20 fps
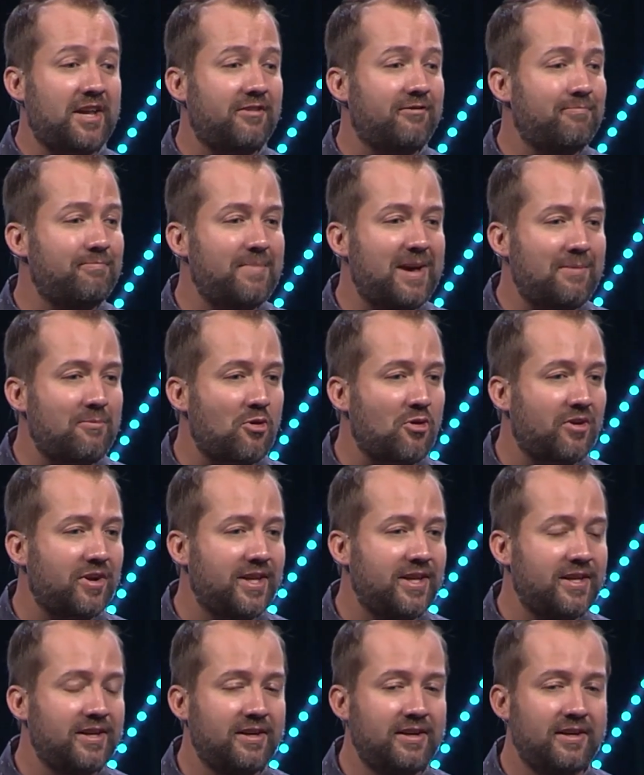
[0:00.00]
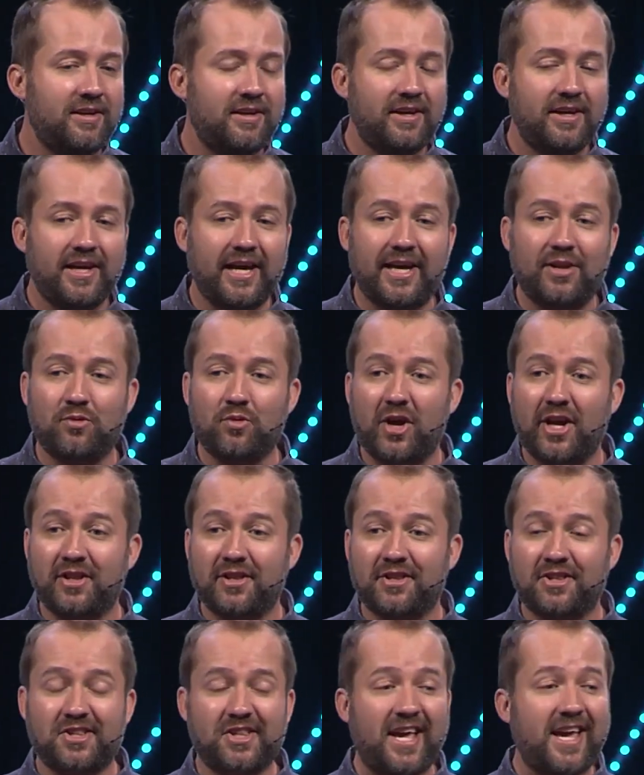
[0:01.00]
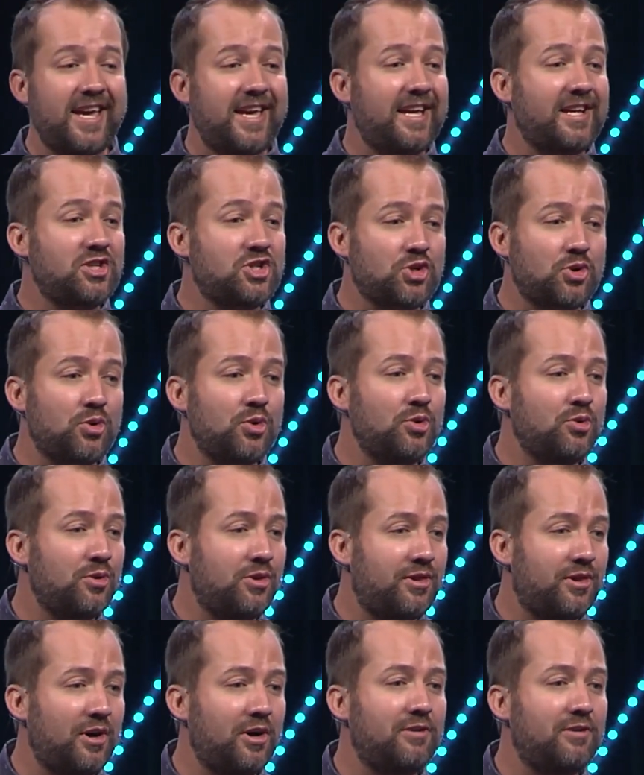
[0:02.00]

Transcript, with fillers: out of memory and, and saying truth